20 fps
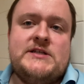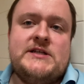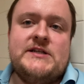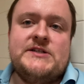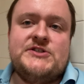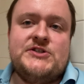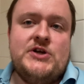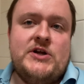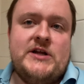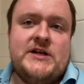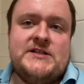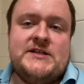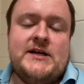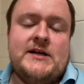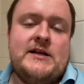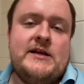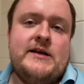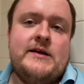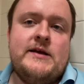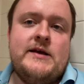It's not
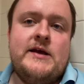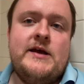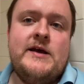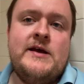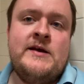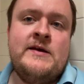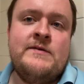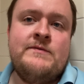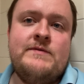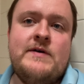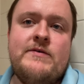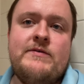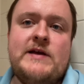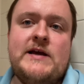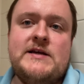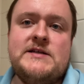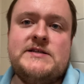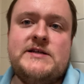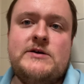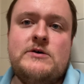exactly very
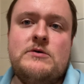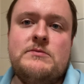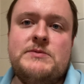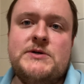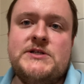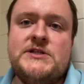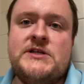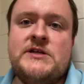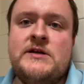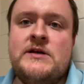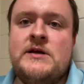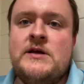ideal, but